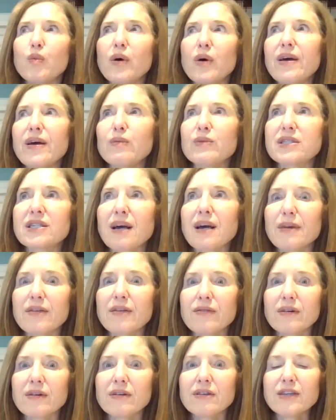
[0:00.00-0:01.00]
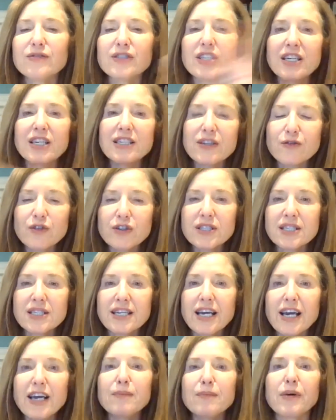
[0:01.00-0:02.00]
had one that was lived in a different
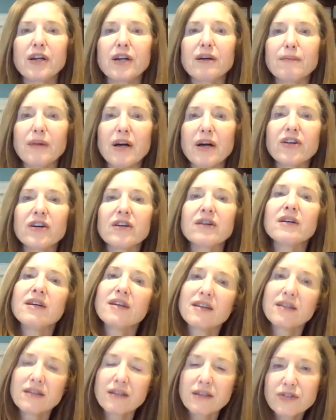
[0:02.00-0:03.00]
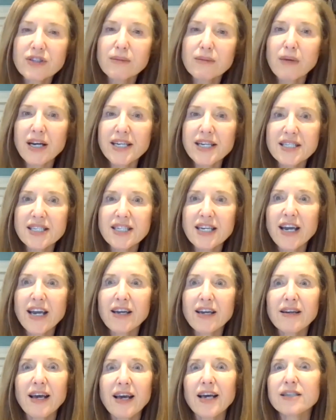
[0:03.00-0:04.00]
state, but her mother lived in my
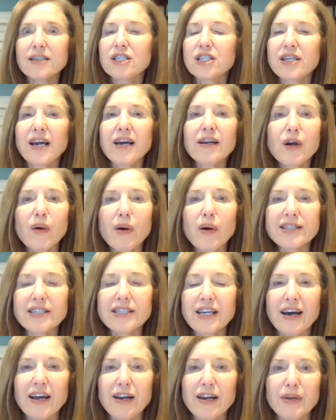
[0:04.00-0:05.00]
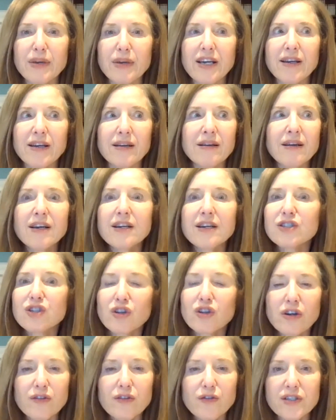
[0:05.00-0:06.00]
state, and she had no idea how to begin
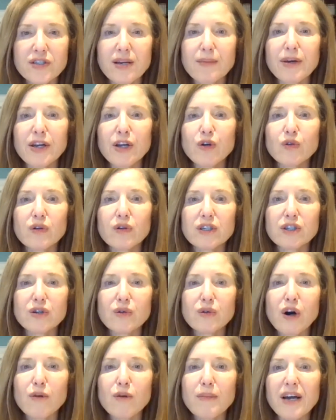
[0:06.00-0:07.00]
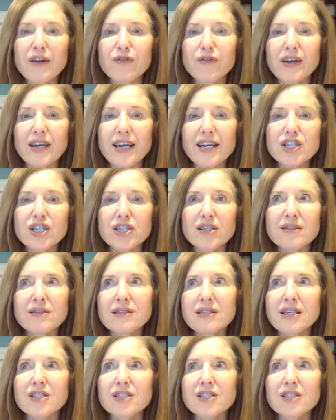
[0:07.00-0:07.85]
to look for somebody who could do home modifications.